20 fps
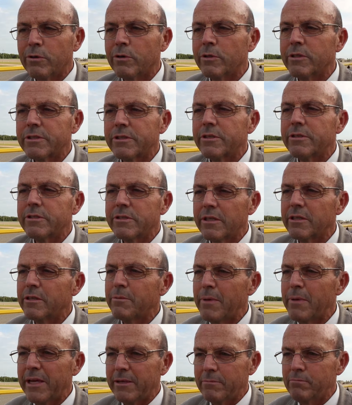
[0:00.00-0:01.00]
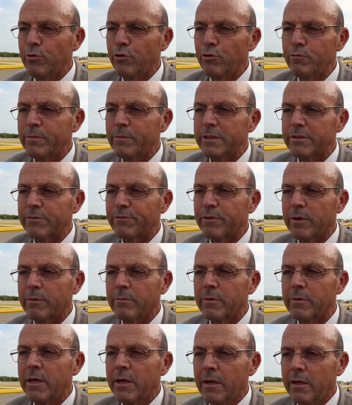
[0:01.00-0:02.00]
horses and to make movement
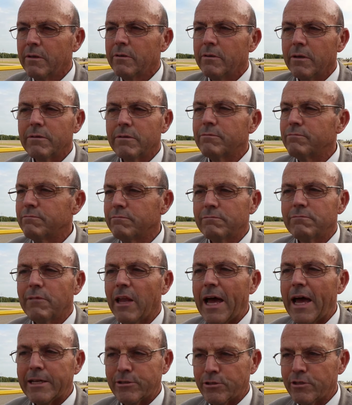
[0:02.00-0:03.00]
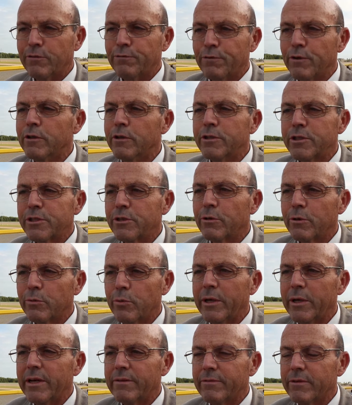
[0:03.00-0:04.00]
from last to first or
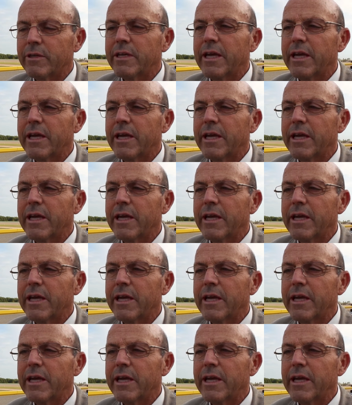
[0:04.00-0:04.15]
whatever.